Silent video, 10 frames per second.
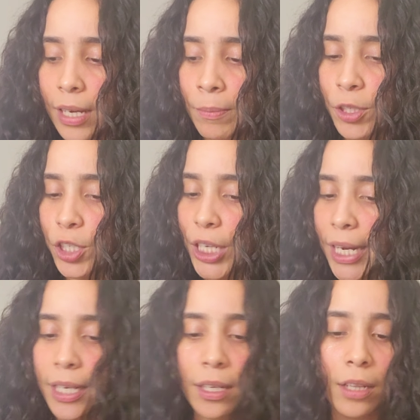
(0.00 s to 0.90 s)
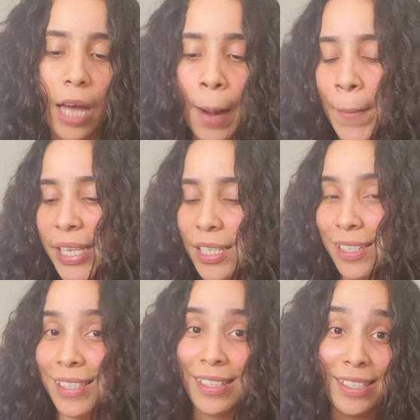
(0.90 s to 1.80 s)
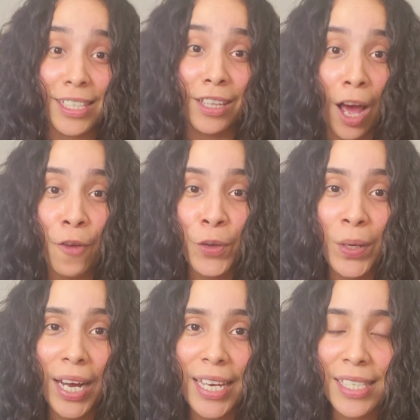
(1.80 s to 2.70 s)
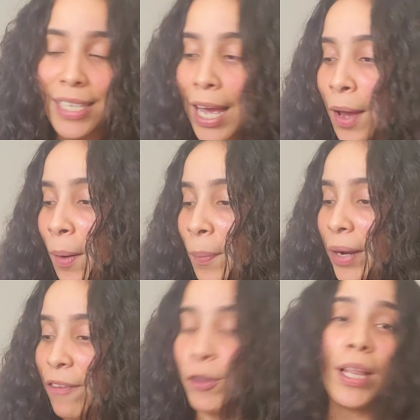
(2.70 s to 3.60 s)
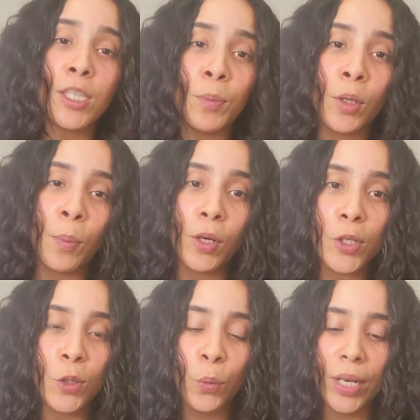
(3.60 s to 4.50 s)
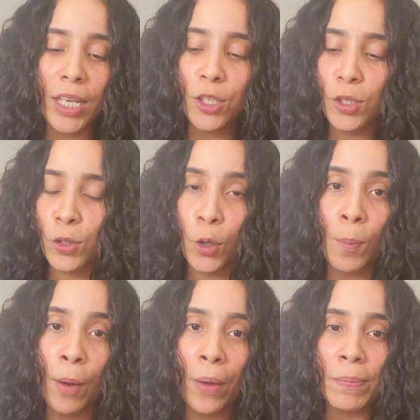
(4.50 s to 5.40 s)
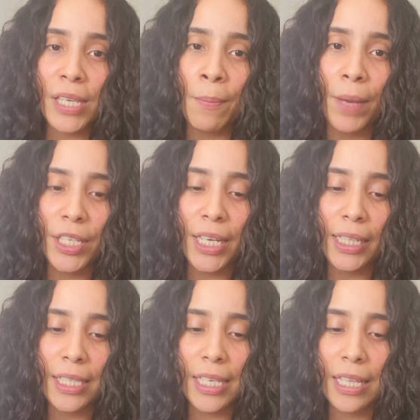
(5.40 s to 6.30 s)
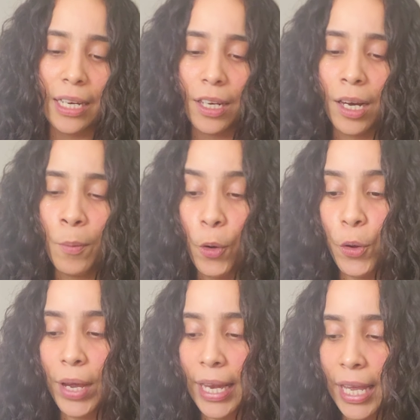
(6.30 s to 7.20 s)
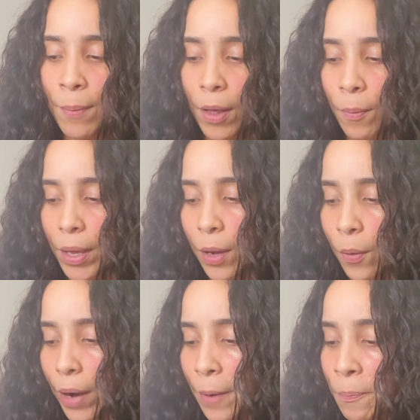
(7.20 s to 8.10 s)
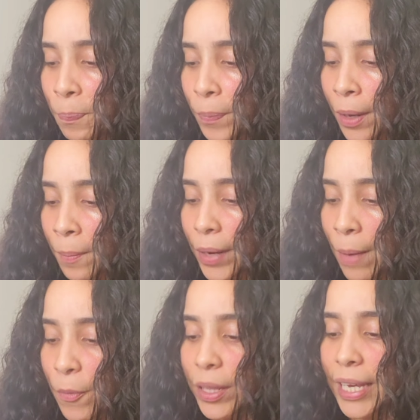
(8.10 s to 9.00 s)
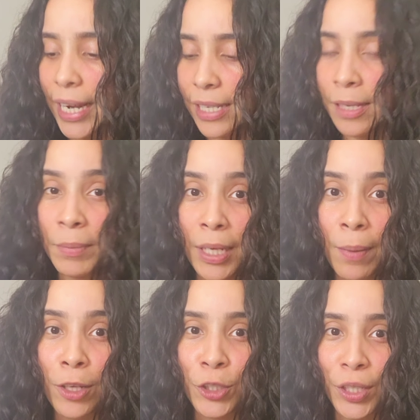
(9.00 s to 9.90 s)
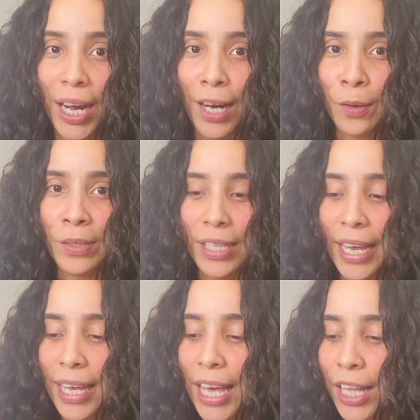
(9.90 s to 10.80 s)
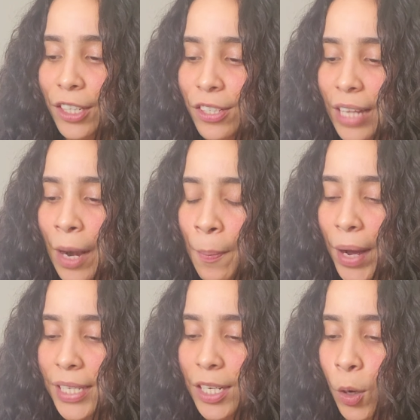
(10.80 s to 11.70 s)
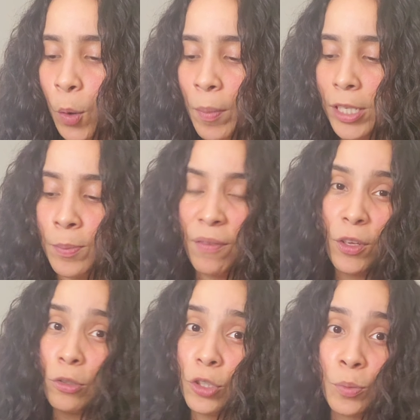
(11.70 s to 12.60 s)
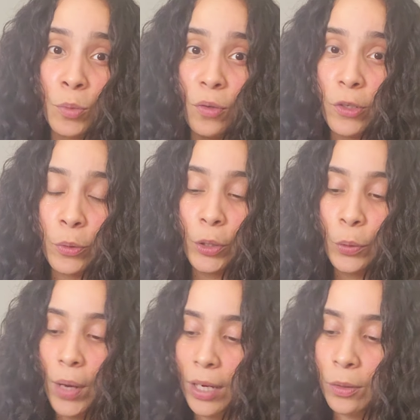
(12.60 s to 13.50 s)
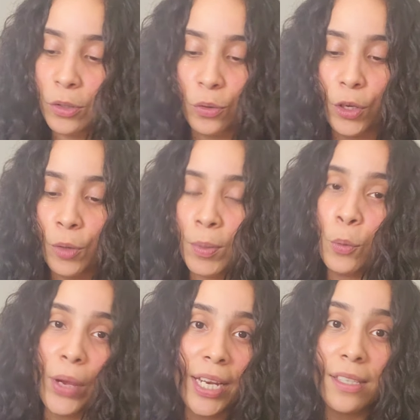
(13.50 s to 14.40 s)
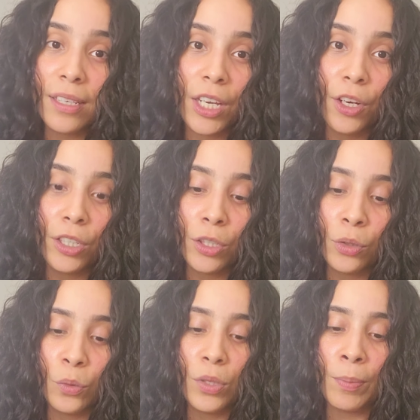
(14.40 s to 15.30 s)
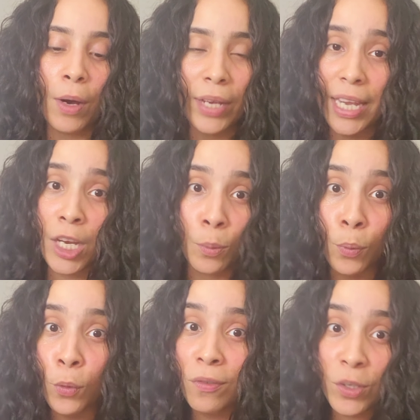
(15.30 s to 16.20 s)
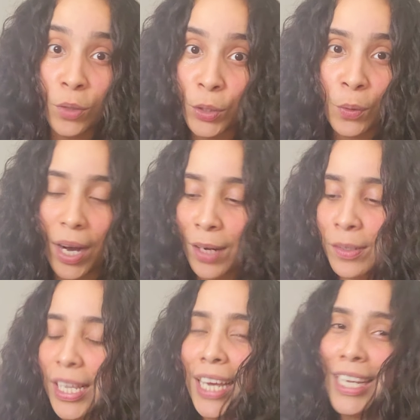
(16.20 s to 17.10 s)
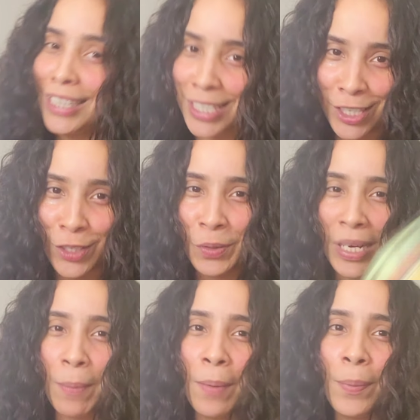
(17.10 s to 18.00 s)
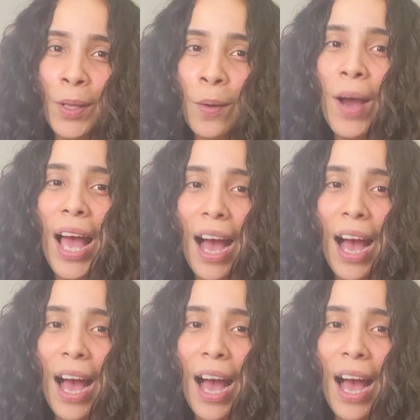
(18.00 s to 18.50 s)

I'm just chatting a lot of messages, and it's a lot of you guys. But if you like to book a personal reading, just go to my website, majigatati.com, or you can email me, all right? But I'm really getting something about your house. Like, there's a lot of positive omens. Maybe you just moved to a new house, or you've been waiting to hear good news about getting approved to a new house. This is you. Comment below.